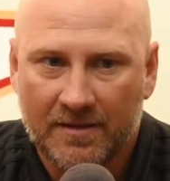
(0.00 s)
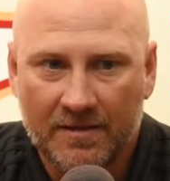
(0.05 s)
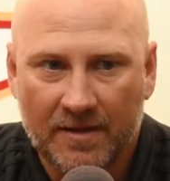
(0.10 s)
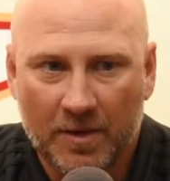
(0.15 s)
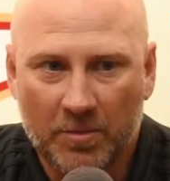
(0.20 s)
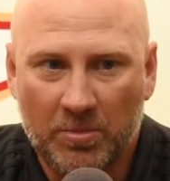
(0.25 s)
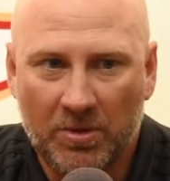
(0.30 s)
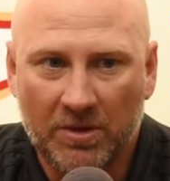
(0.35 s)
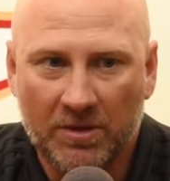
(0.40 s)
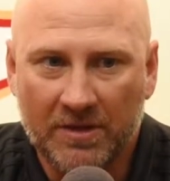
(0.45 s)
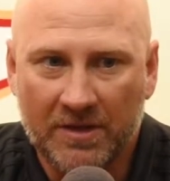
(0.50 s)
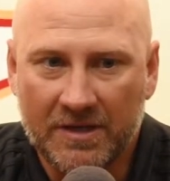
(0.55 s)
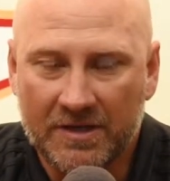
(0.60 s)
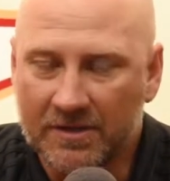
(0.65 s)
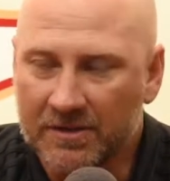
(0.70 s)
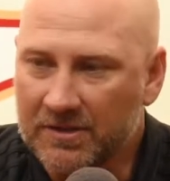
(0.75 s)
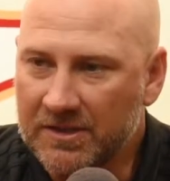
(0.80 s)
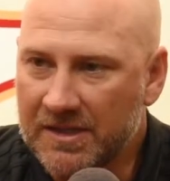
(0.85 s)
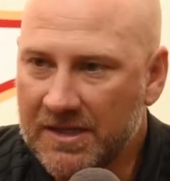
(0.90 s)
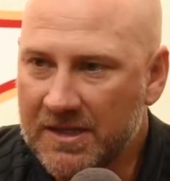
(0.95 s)
ability
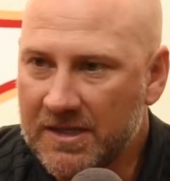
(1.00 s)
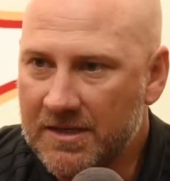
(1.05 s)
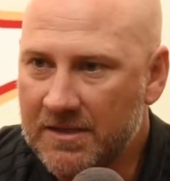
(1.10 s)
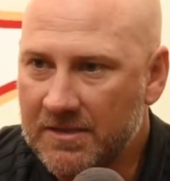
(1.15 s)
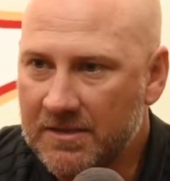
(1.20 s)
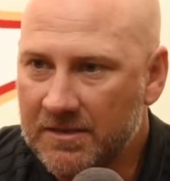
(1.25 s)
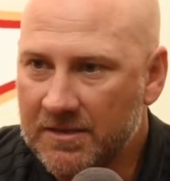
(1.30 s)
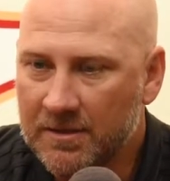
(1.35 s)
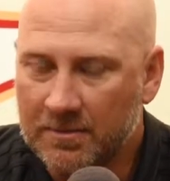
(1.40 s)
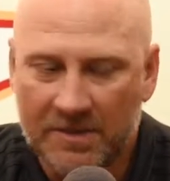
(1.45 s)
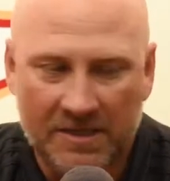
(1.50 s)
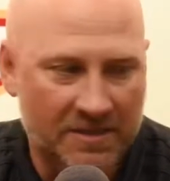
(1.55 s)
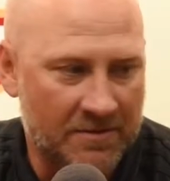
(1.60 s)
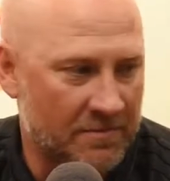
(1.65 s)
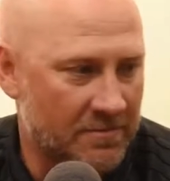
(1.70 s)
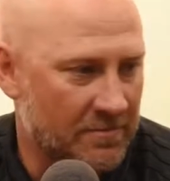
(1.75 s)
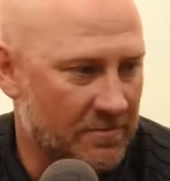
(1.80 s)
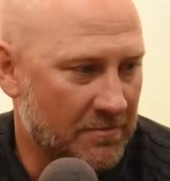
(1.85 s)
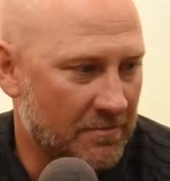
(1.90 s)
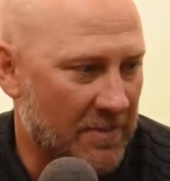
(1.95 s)
to lead. I
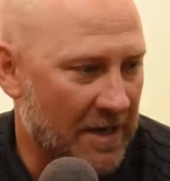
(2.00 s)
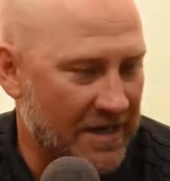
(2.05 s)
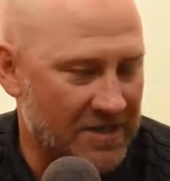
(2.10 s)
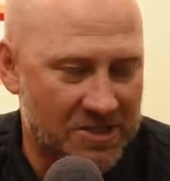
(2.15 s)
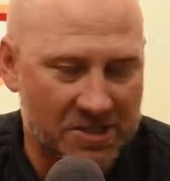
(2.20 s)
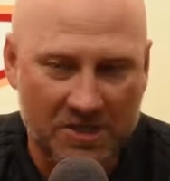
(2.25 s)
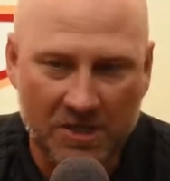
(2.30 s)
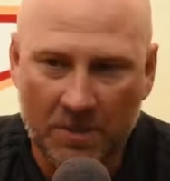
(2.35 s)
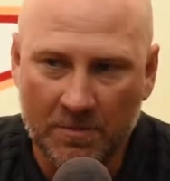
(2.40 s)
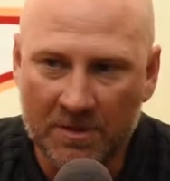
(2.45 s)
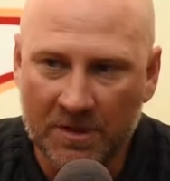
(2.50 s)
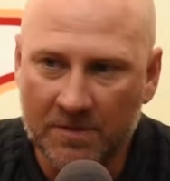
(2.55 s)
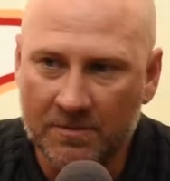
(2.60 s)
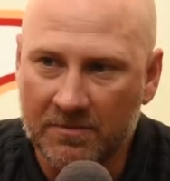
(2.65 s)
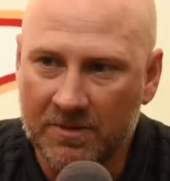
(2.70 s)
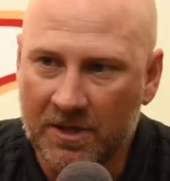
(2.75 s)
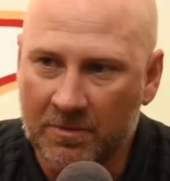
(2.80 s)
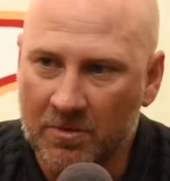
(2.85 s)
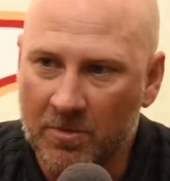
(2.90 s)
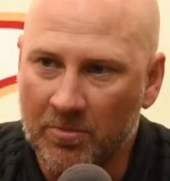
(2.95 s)
mean, Max is coming
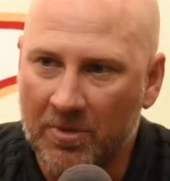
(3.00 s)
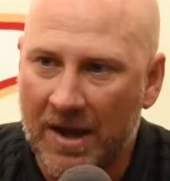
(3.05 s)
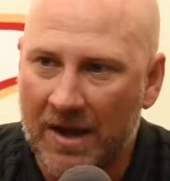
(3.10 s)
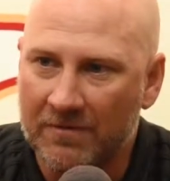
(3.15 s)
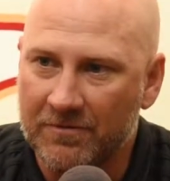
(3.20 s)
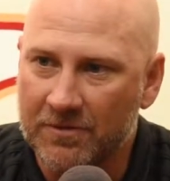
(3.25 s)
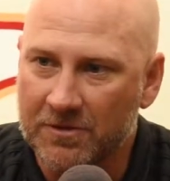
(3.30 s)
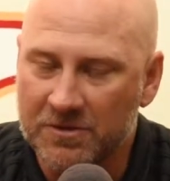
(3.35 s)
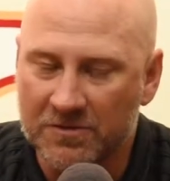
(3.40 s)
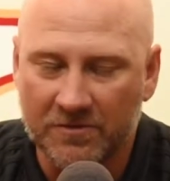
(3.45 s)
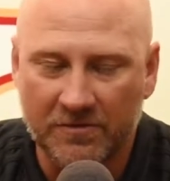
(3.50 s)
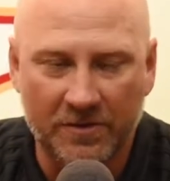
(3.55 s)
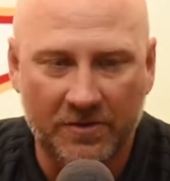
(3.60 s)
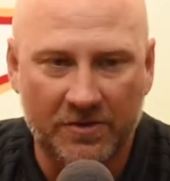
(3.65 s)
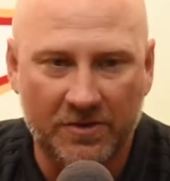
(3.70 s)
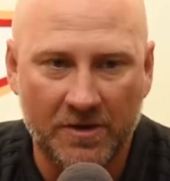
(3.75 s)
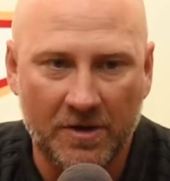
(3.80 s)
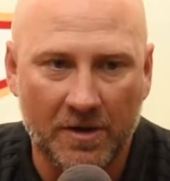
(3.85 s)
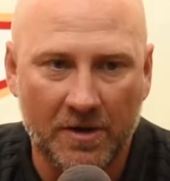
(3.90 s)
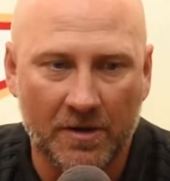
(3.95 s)
back for his
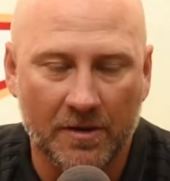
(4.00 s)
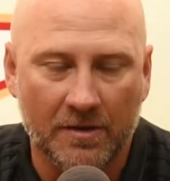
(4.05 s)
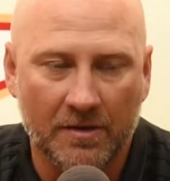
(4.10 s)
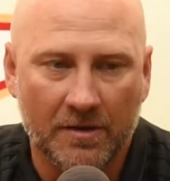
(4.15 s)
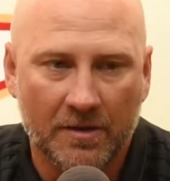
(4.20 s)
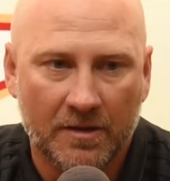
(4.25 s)
5th year.